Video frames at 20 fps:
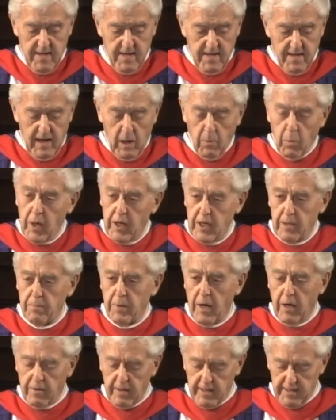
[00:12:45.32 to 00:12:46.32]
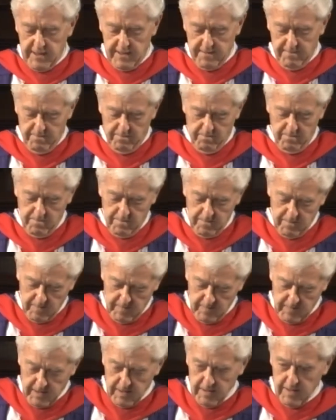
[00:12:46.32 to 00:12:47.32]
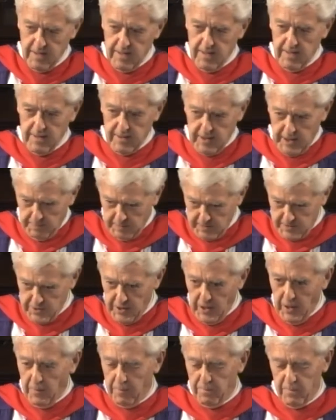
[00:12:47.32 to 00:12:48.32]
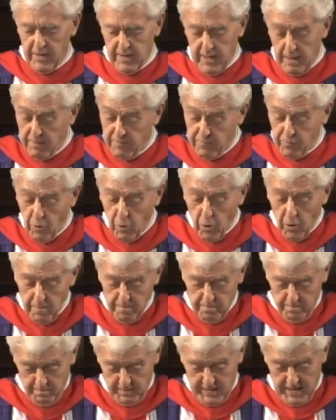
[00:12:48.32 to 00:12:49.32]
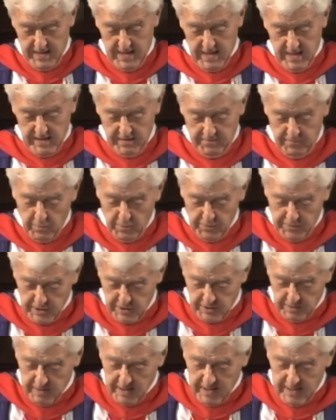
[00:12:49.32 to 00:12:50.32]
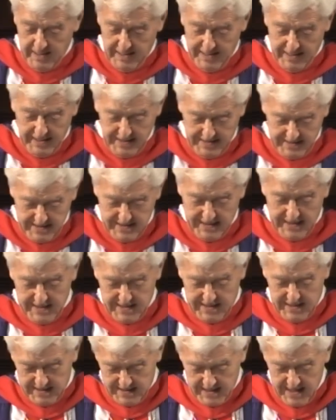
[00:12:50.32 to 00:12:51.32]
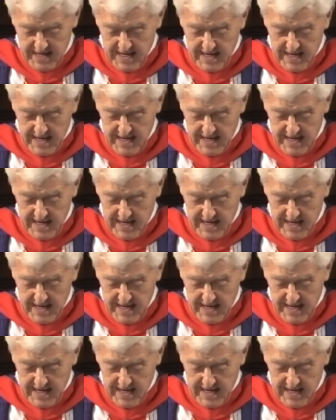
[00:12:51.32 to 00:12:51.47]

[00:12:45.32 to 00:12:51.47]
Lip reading: A work in progress. Keep it so. Number 4, the fourth issue I'd like to say is this.